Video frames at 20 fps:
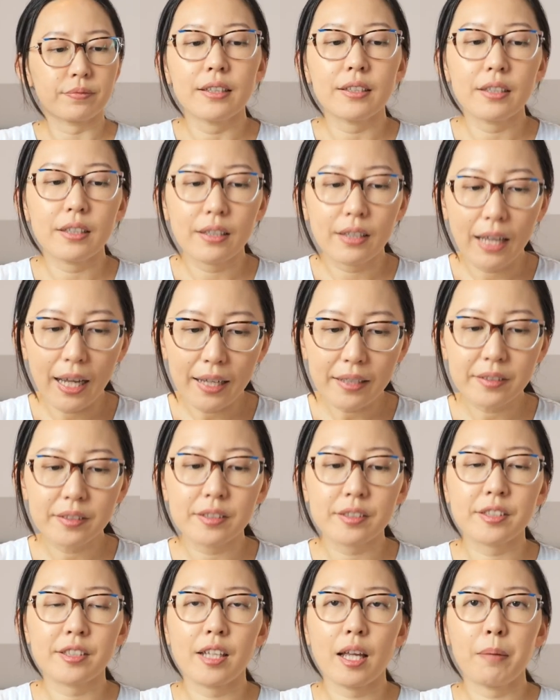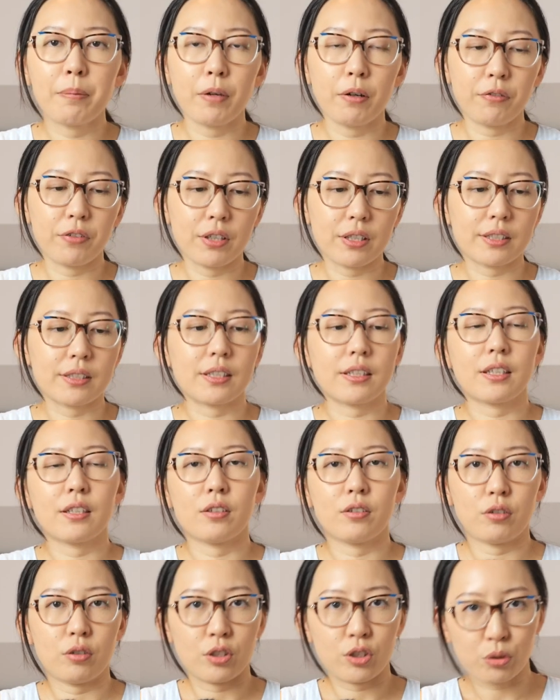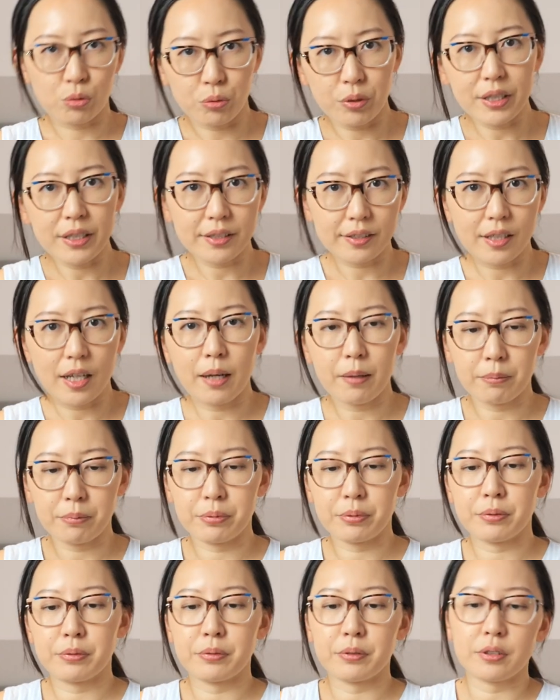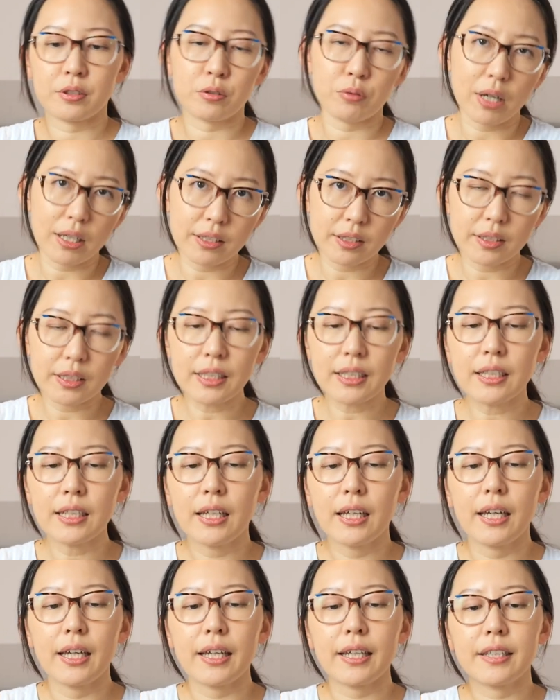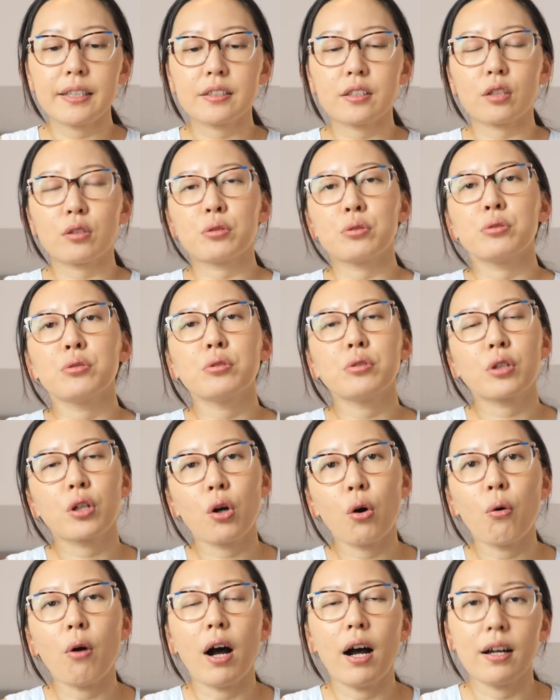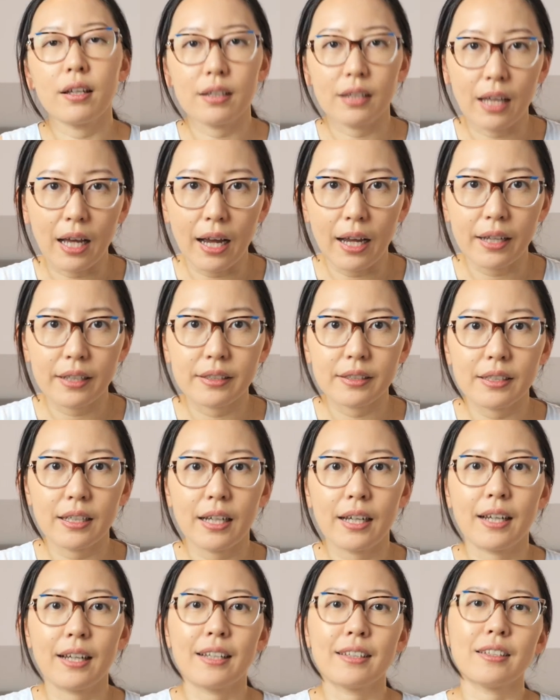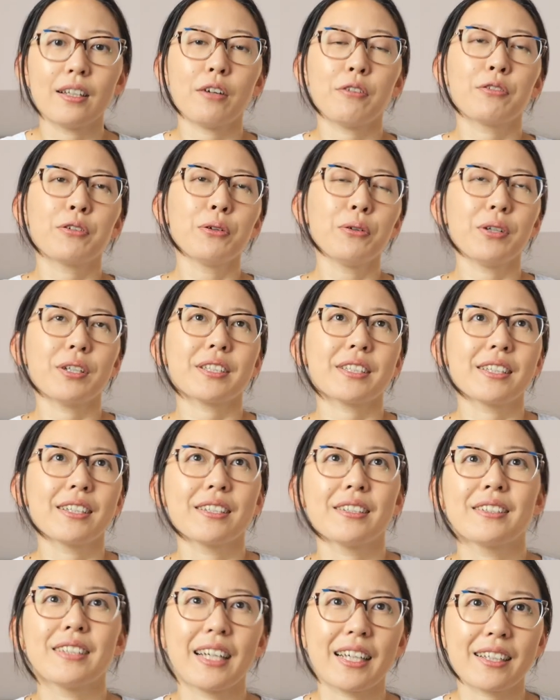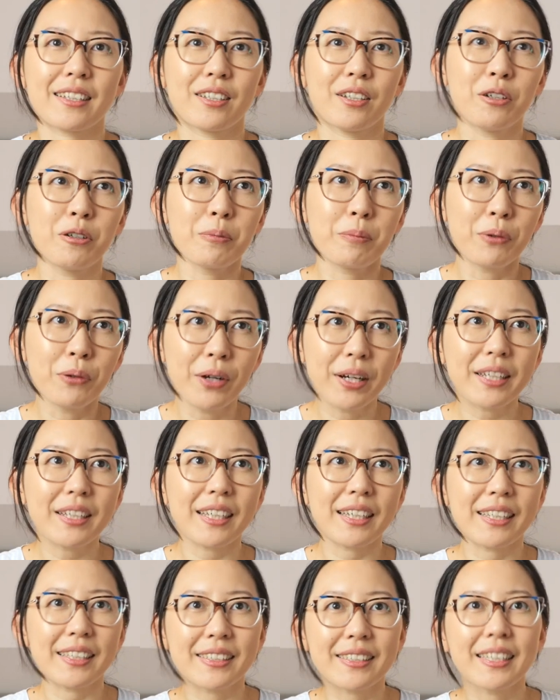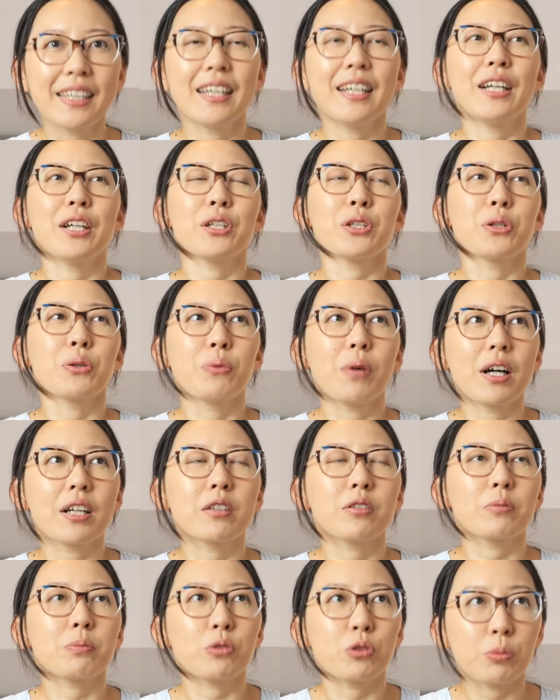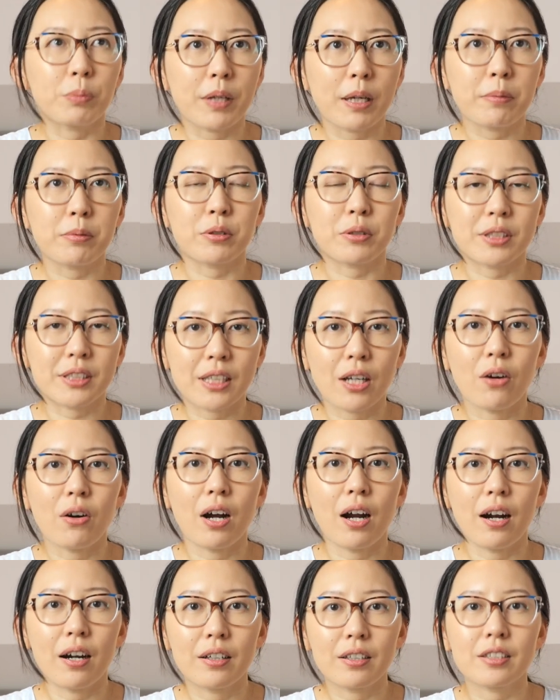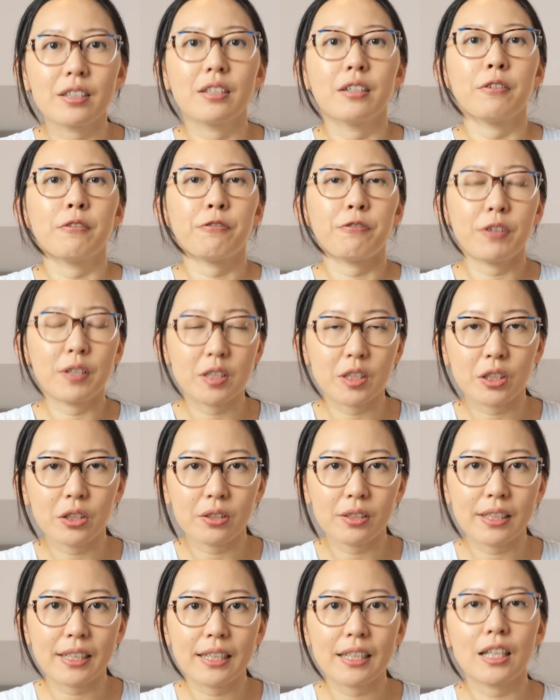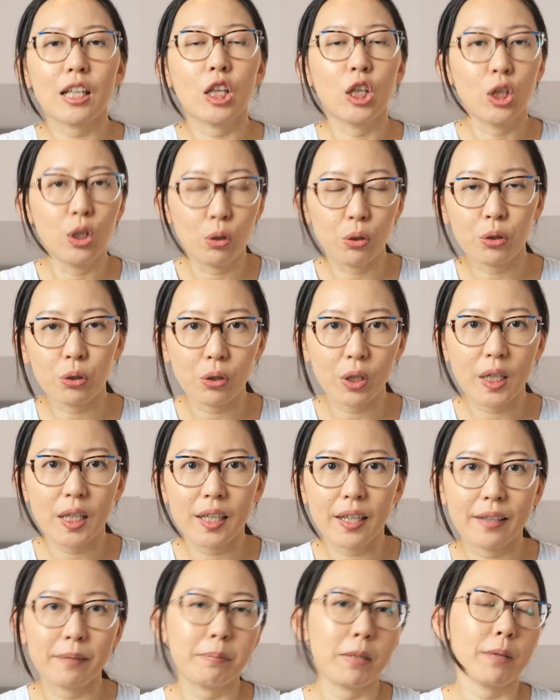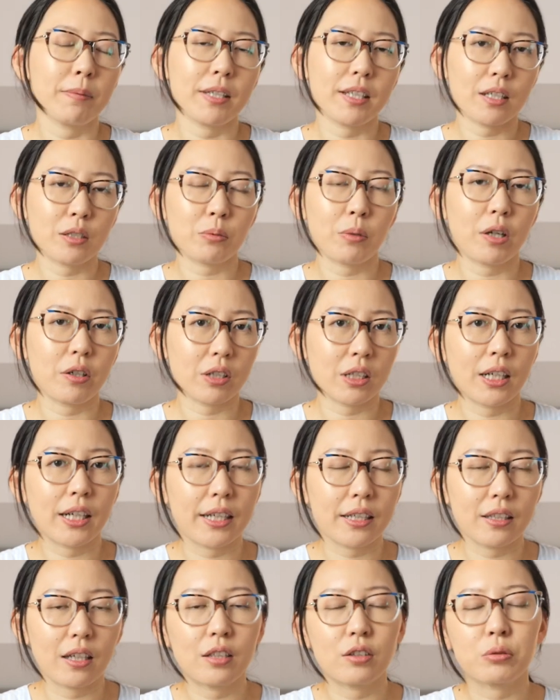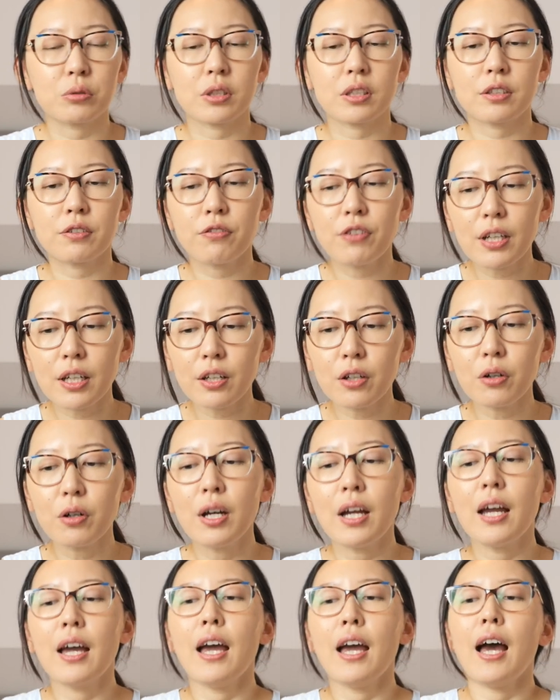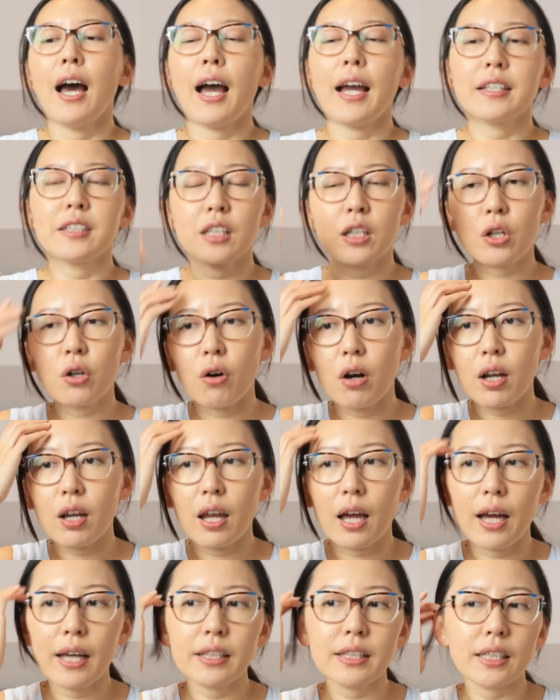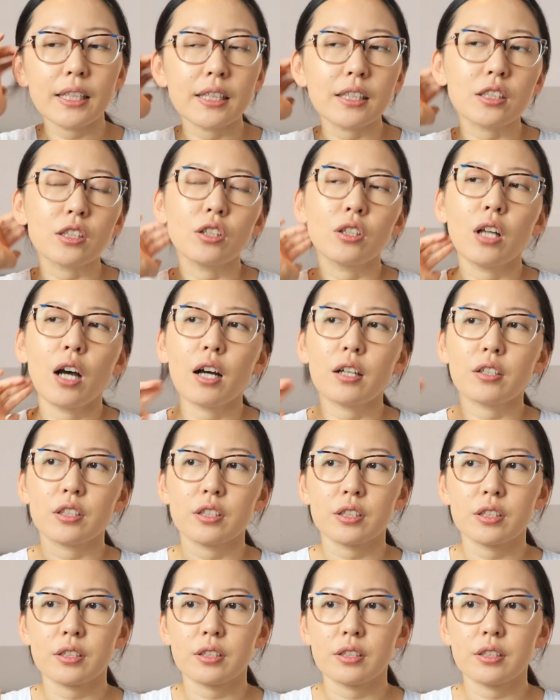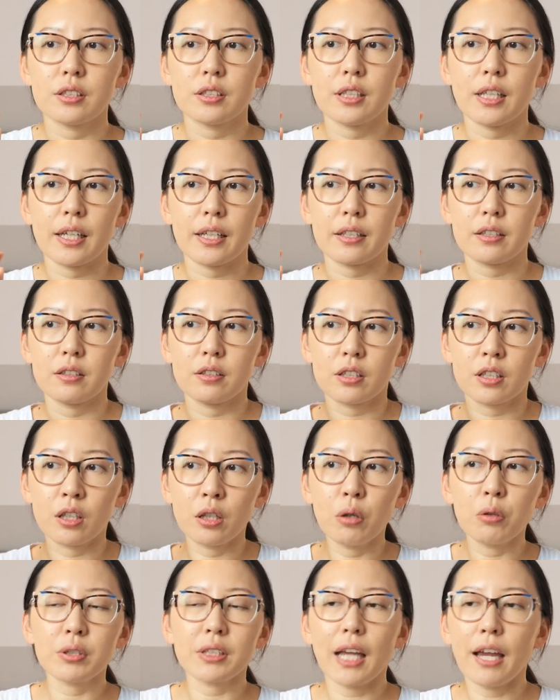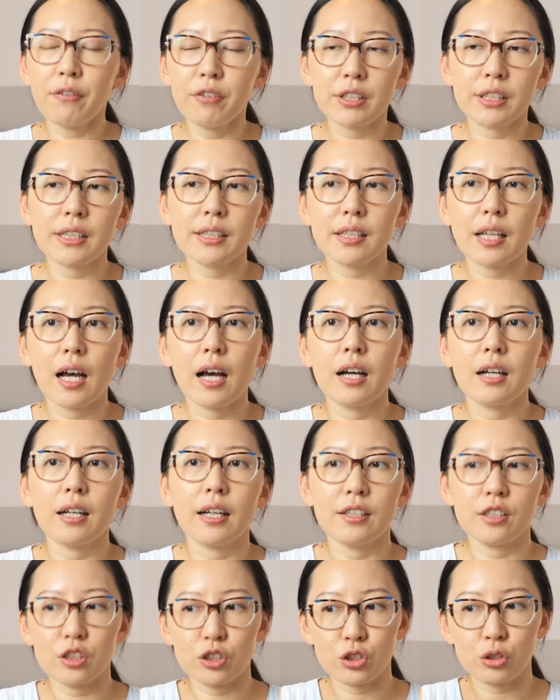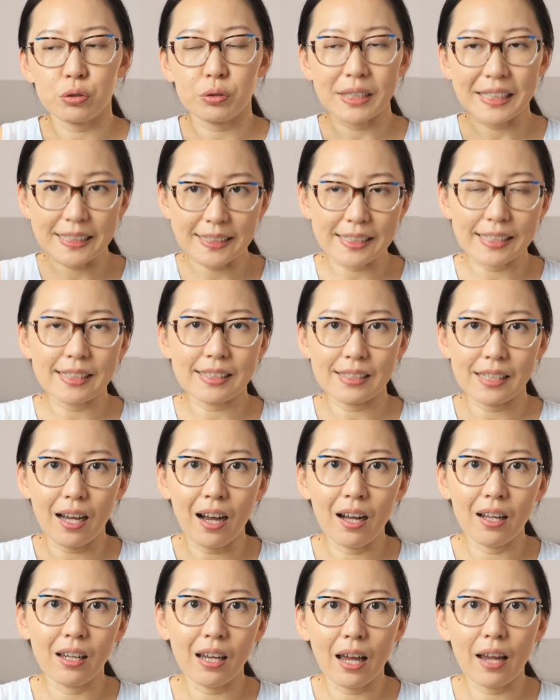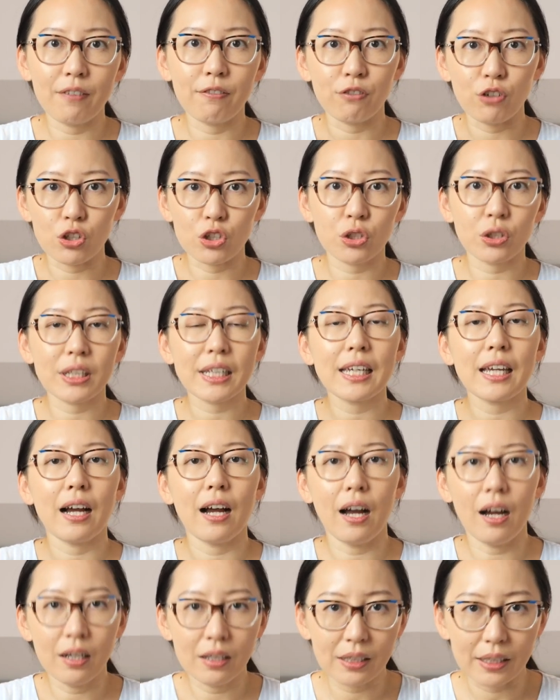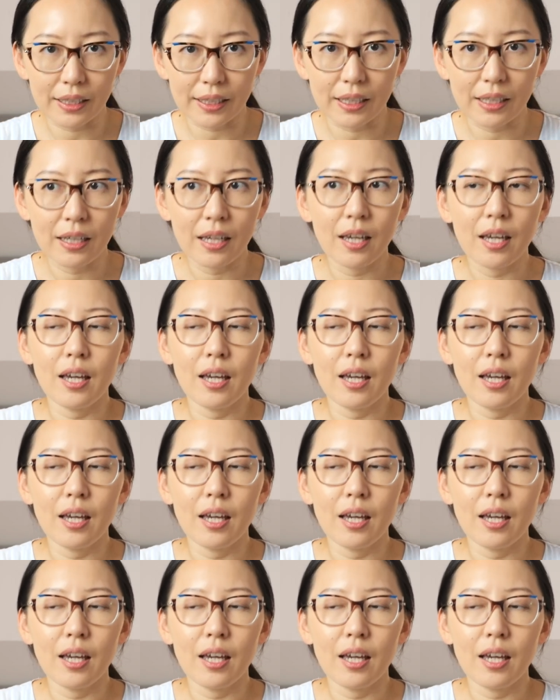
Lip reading: The last step of this three-step strategy is to go online. And of course, you know, like the whole point is you want to be able to sell art physically, locally, and maybe that's why you clicked onto this video. I say go online is not just like close everything down and just exist online virtually only.